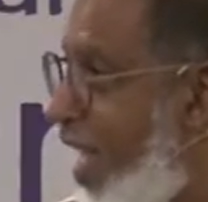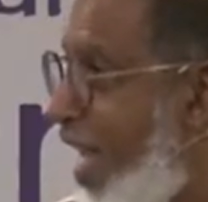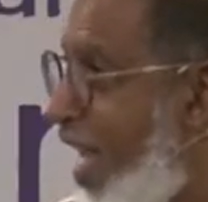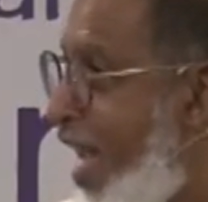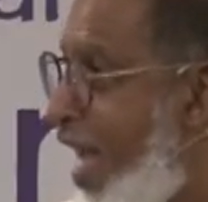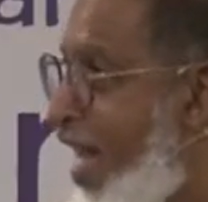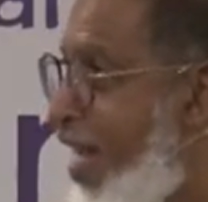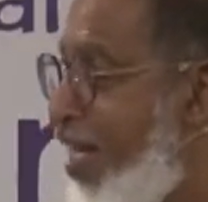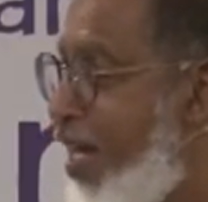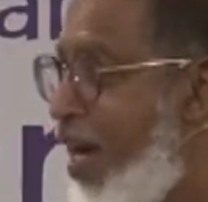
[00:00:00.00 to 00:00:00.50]

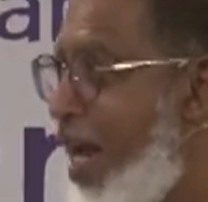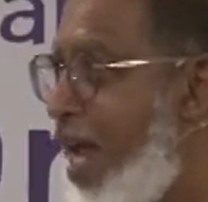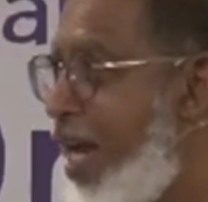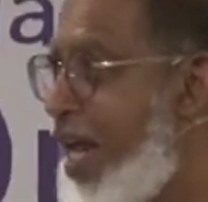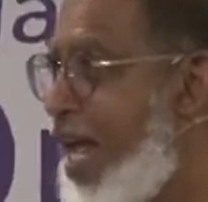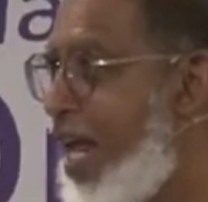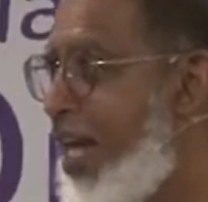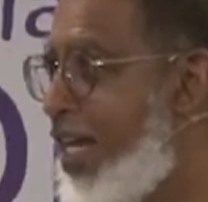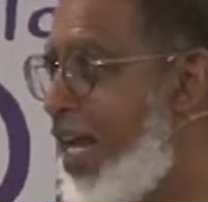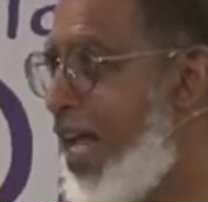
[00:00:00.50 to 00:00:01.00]
And,
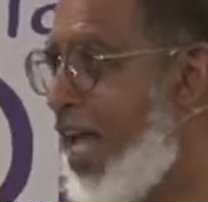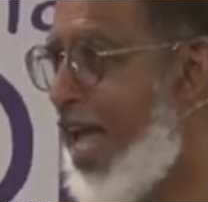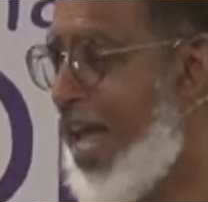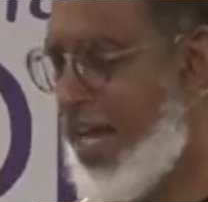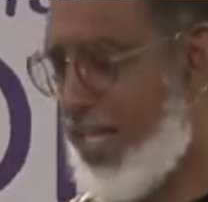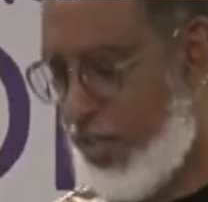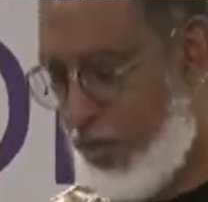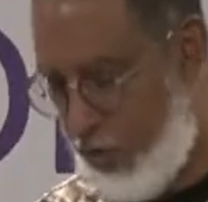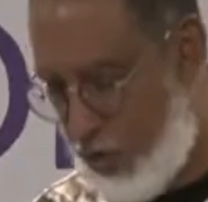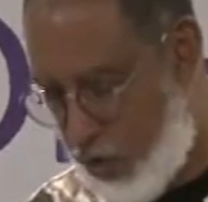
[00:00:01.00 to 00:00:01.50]
and, and,
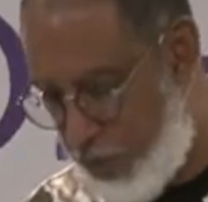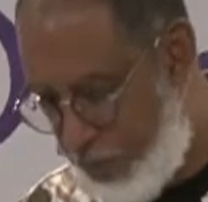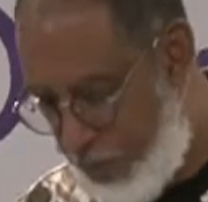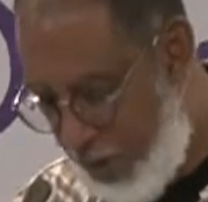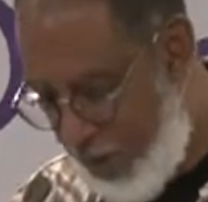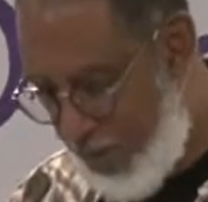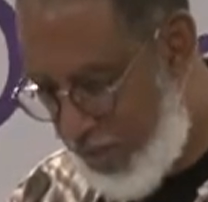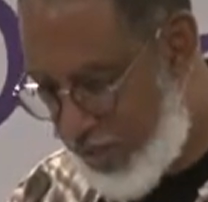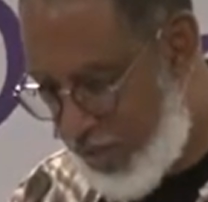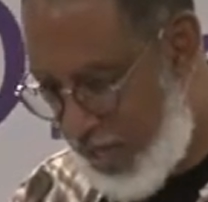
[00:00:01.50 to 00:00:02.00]
and those
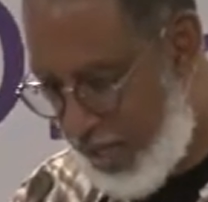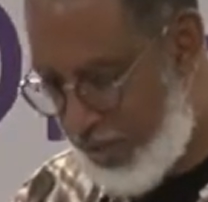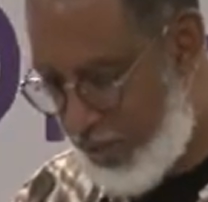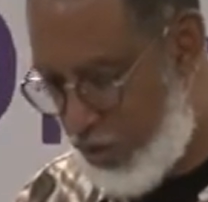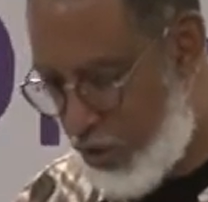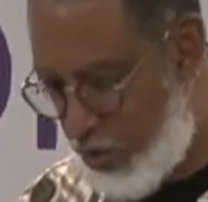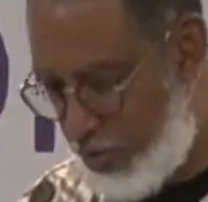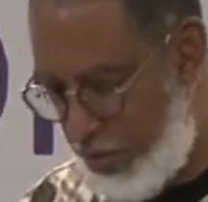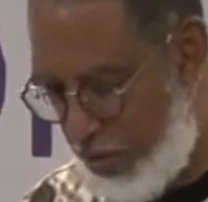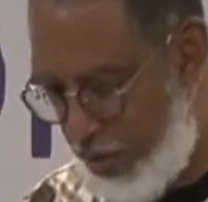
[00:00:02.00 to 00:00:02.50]
spirits are
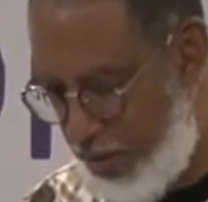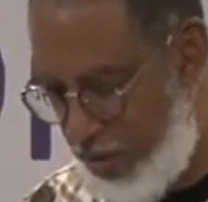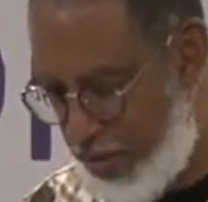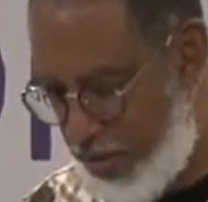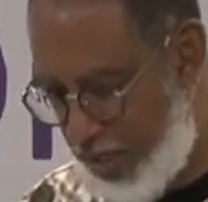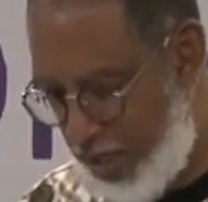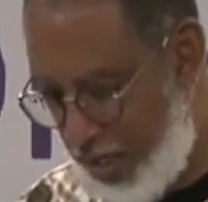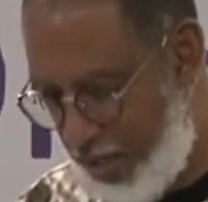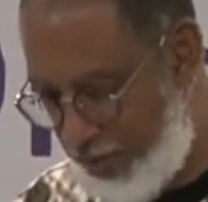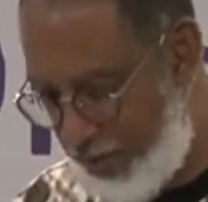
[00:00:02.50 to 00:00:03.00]
the
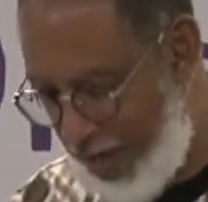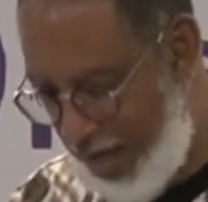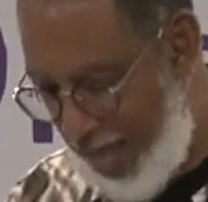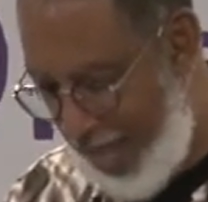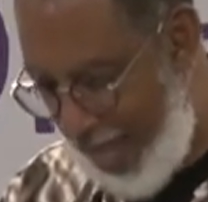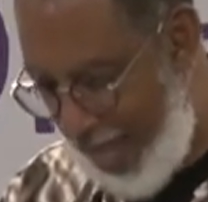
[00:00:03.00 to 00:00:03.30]
spirits of